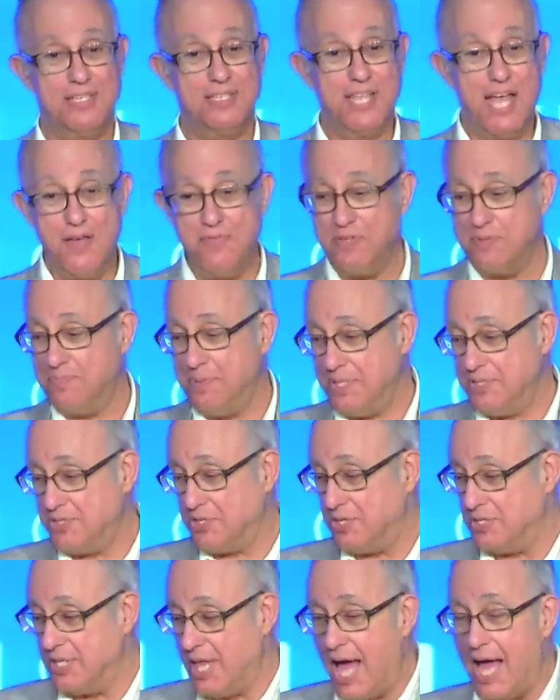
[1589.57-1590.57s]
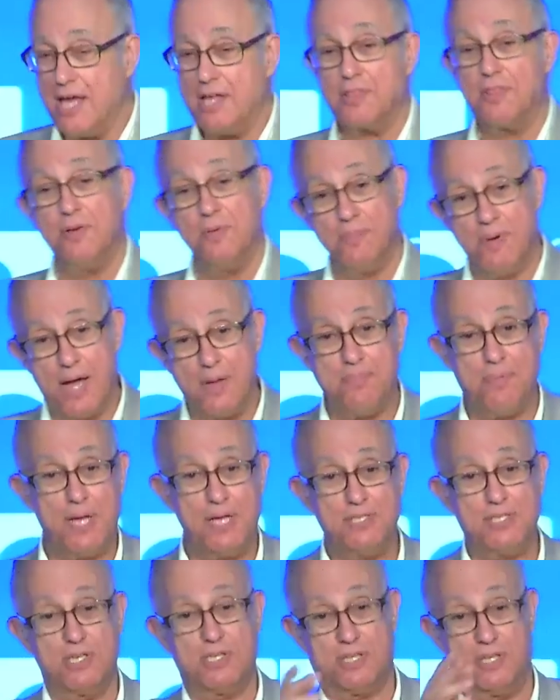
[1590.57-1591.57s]
David beats Goliath by
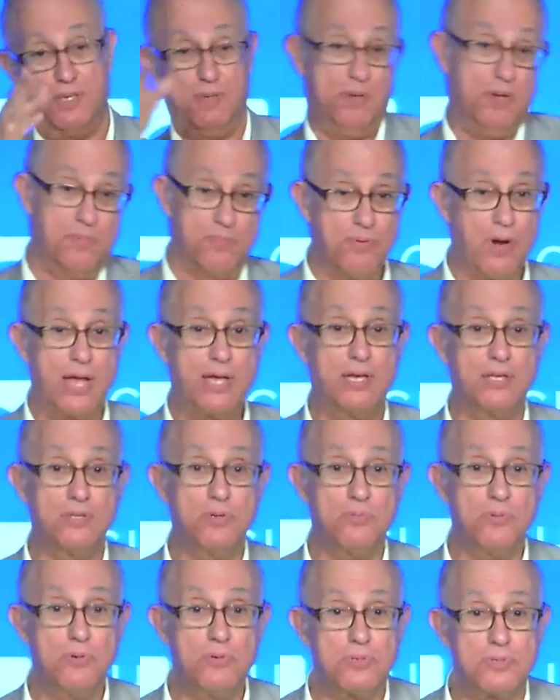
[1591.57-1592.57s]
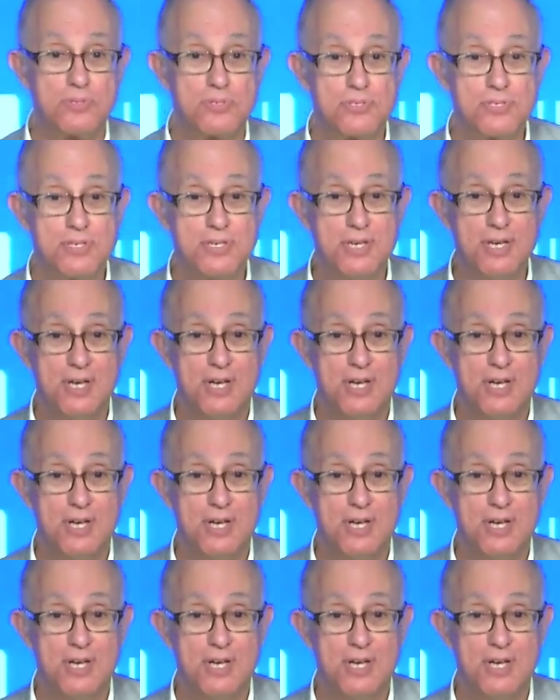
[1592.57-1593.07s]
basically breaking the rules.